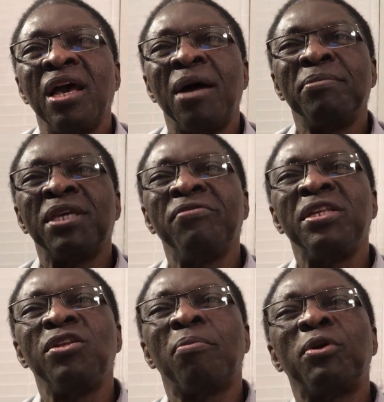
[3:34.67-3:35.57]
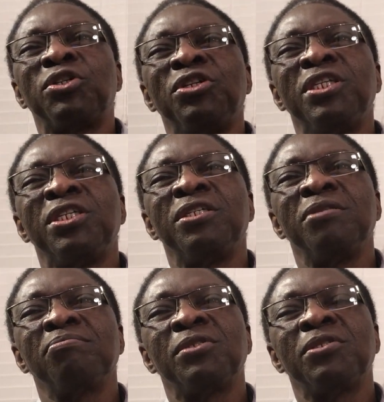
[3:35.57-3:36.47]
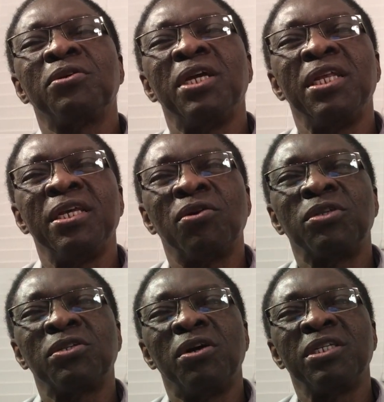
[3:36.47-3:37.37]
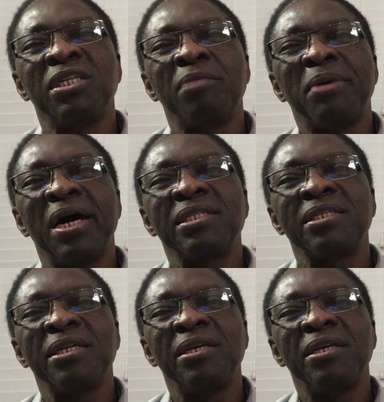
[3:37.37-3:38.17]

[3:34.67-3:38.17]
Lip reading: been given the opportunity to really consult in the past.